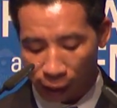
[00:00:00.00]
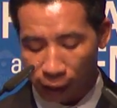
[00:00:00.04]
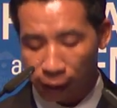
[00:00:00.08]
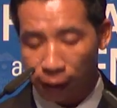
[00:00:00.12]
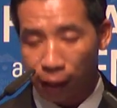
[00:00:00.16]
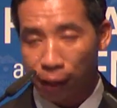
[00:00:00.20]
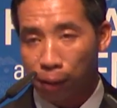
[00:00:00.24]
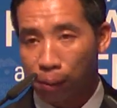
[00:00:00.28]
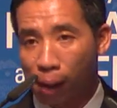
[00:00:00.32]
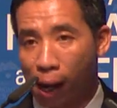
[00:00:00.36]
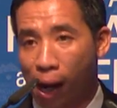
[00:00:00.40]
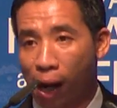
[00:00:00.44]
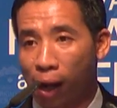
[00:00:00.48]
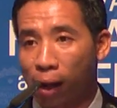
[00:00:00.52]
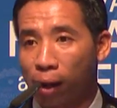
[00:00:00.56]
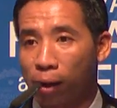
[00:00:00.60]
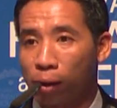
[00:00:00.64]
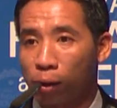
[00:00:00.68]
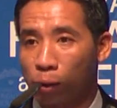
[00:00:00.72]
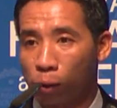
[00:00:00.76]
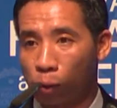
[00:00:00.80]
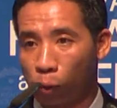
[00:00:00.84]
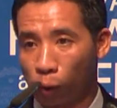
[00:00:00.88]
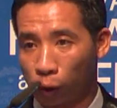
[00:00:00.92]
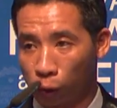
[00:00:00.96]
and
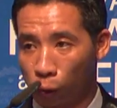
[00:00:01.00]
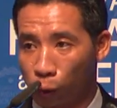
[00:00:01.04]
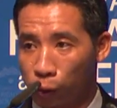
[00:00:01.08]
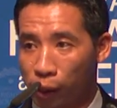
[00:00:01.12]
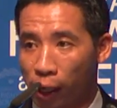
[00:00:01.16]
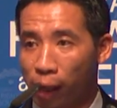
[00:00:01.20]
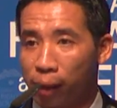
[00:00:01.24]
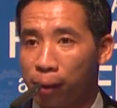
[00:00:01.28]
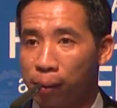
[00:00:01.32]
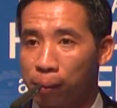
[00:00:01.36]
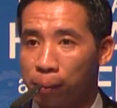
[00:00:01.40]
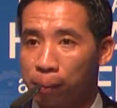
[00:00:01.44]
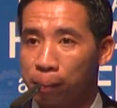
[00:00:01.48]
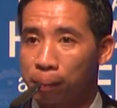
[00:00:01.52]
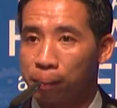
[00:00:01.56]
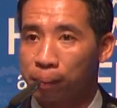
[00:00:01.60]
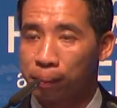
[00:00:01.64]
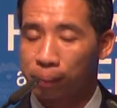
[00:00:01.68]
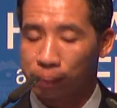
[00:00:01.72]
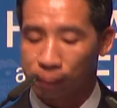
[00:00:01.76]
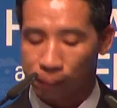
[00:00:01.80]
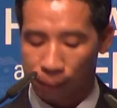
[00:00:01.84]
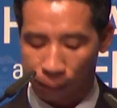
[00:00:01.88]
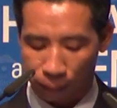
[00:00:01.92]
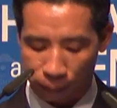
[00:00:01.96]
impacted our
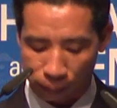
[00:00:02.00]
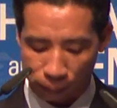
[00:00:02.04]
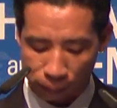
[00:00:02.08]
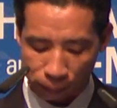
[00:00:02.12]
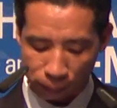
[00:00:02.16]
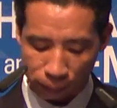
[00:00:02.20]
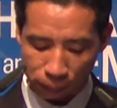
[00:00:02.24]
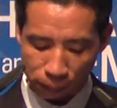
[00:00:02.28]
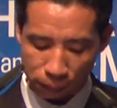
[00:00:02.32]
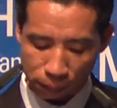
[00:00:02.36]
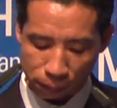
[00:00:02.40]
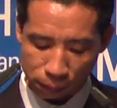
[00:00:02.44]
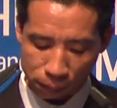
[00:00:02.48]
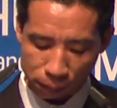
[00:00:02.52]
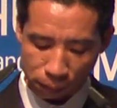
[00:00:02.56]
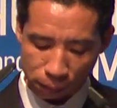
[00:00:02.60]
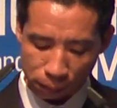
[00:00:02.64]
lives in jail.